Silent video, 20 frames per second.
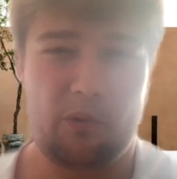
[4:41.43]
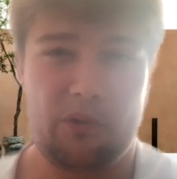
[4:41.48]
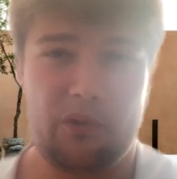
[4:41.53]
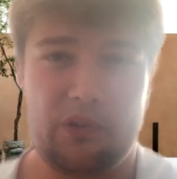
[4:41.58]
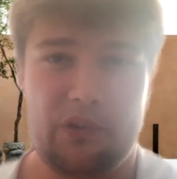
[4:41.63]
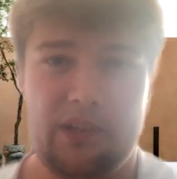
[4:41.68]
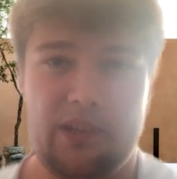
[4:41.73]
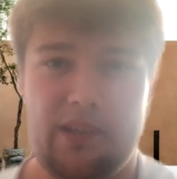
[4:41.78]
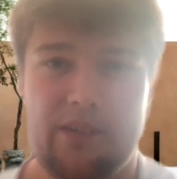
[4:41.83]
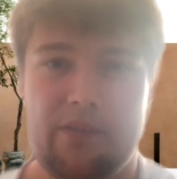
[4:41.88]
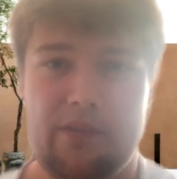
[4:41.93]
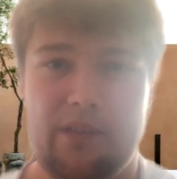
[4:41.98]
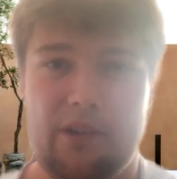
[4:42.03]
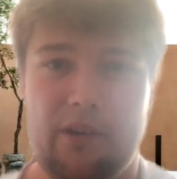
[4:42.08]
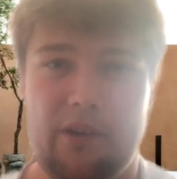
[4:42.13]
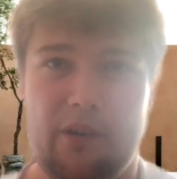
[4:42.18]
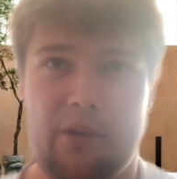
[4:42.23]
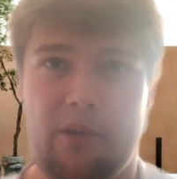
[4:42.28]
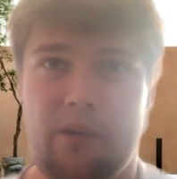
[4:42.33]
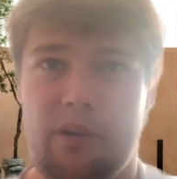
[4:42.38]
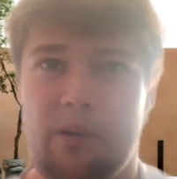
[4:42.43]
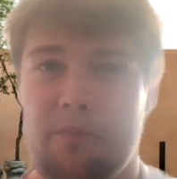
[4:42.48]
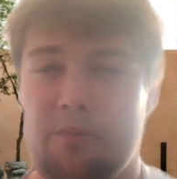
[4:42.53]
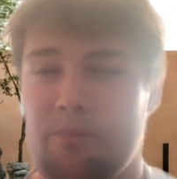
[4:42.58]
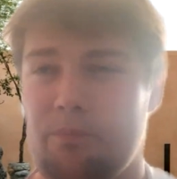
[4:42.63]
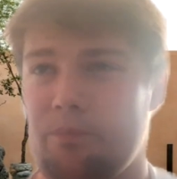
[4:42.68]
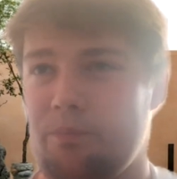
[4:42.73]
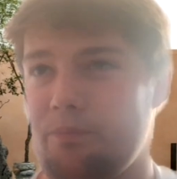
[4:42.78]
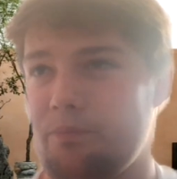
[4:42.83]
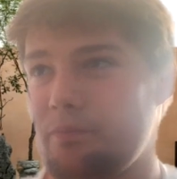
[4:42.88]
City, even though
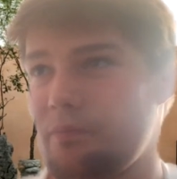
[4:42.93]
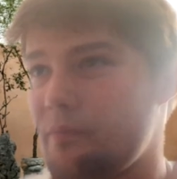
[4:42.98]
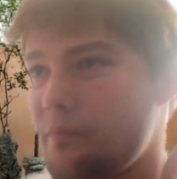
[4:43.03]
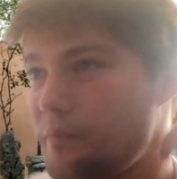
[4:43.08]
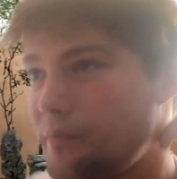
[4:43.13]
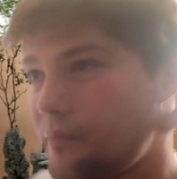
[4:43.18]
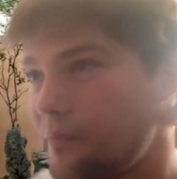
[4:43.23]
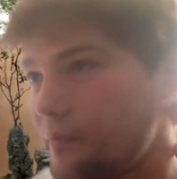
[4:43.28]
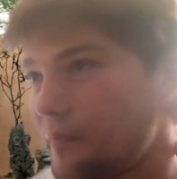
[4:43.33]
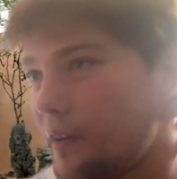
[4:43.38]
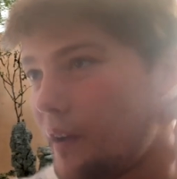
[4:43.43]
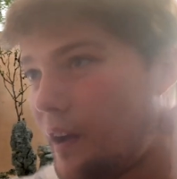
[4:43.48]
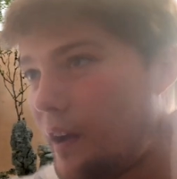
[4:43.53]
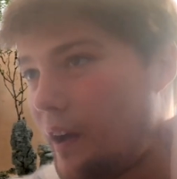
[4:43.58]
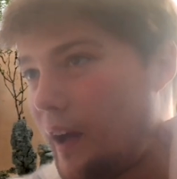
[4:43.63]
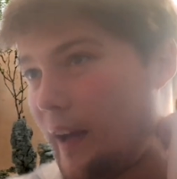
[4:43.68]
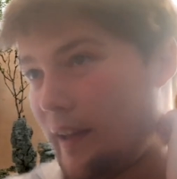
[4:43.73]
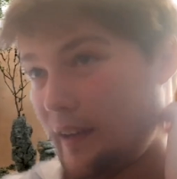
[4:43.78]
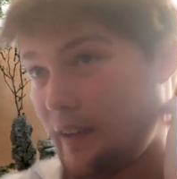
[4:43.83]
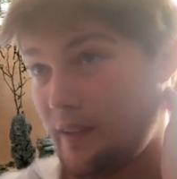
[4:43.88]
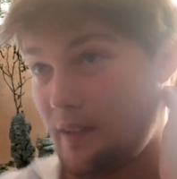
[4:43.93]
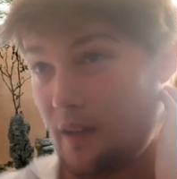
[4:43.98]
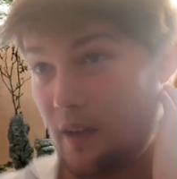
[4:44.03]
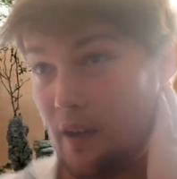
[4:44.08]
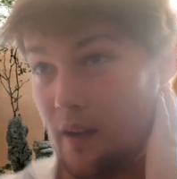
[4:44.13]
they've